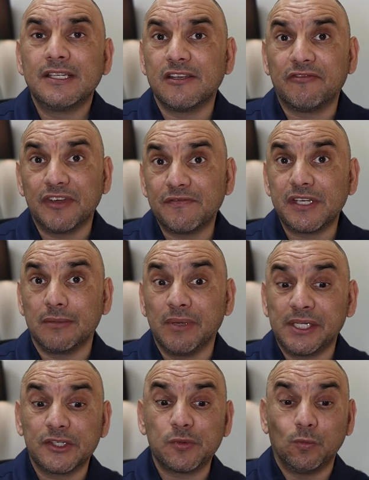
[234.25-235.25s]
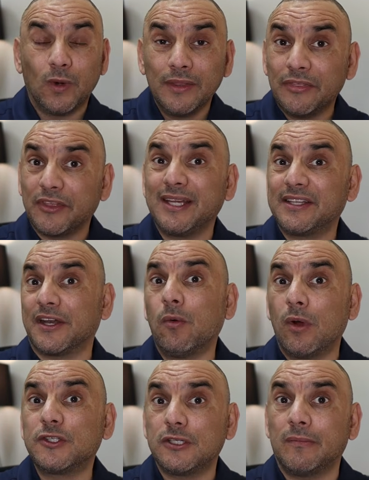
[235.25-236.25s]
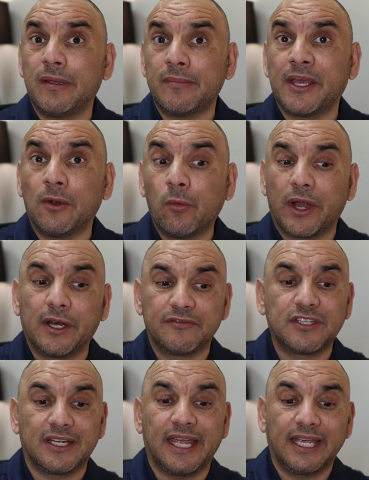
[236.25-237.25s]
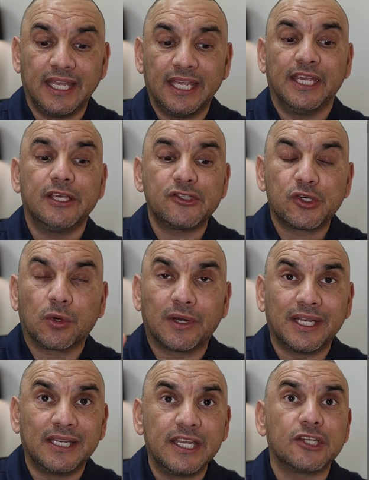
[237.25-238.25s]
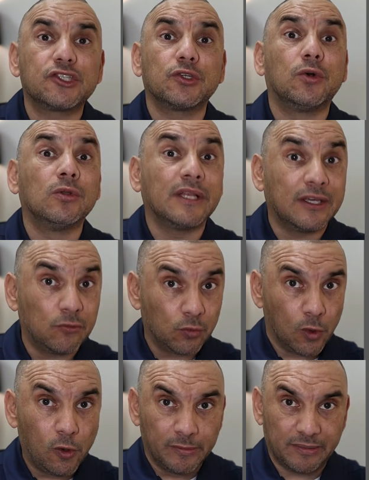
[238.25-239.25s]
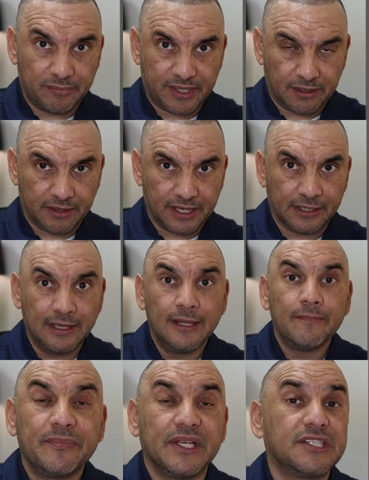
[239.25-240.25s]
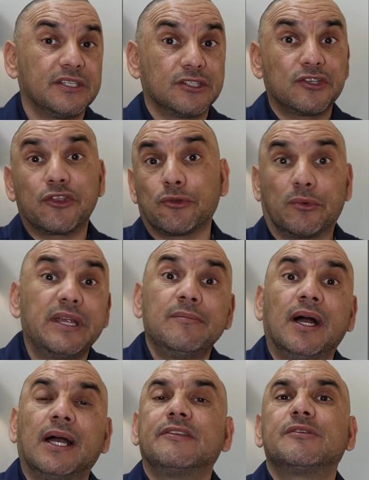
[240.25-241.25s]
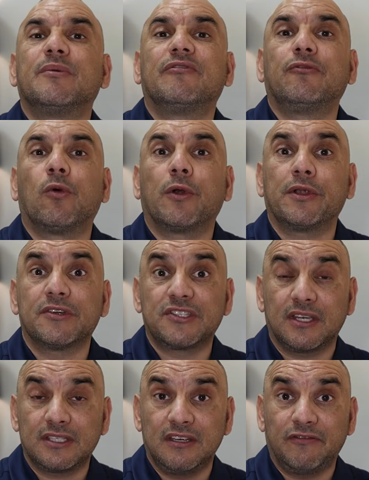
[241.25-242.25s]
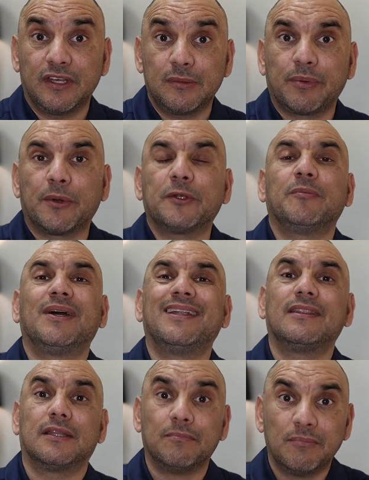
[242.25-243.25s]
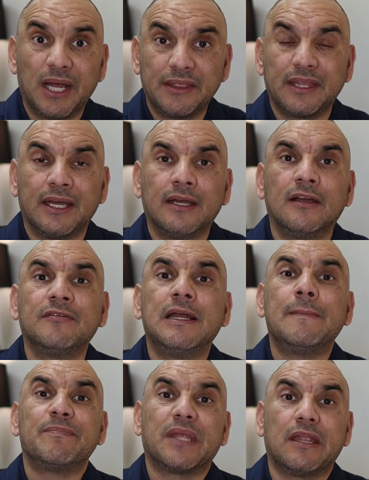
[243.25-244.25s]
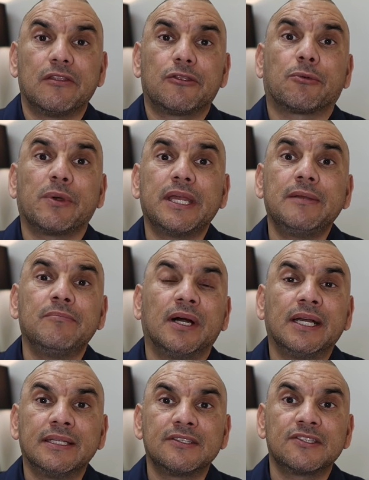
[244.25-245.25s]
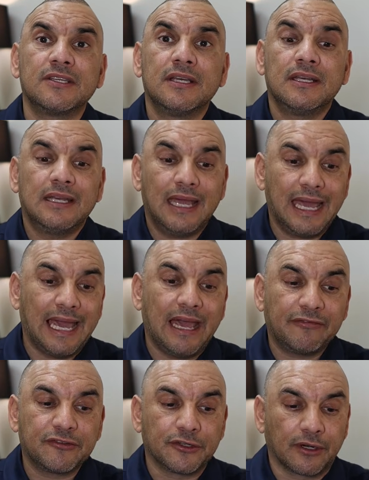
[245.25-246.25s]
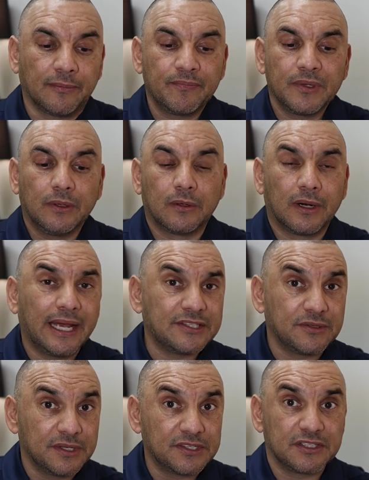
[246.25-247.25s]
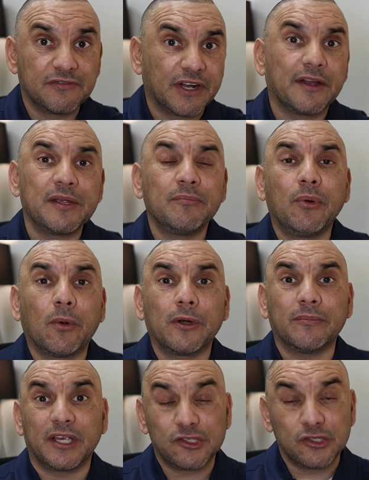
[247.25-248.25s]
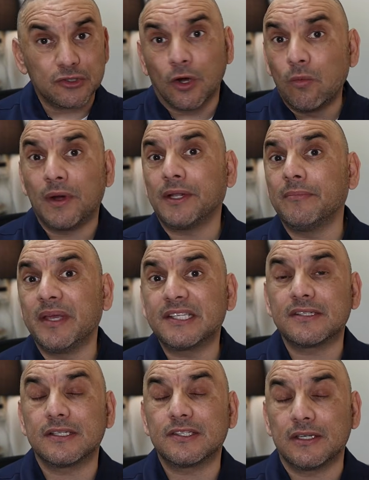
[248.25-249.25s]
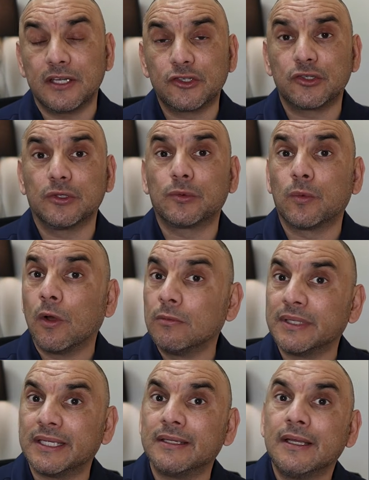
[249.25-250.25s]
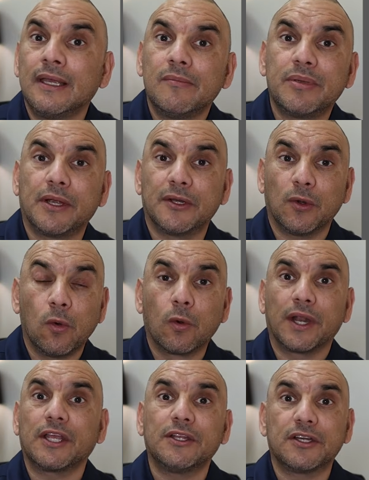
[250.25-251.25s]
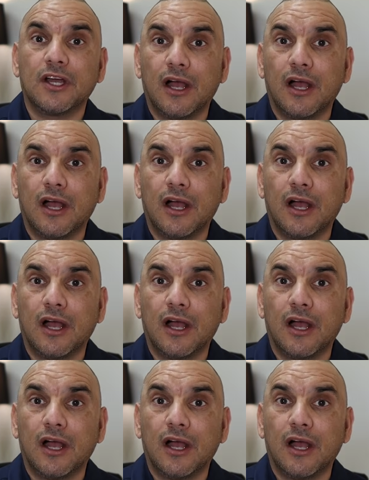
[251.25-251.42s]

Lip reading: to 15 minutes. One thing that I want you to be made aware of today is your initial enrollment period. This is 3 months before your 65th birth month, the month of, and 3 months after. All right, so this is very important because you don't want to miss this initial enrollment period or it could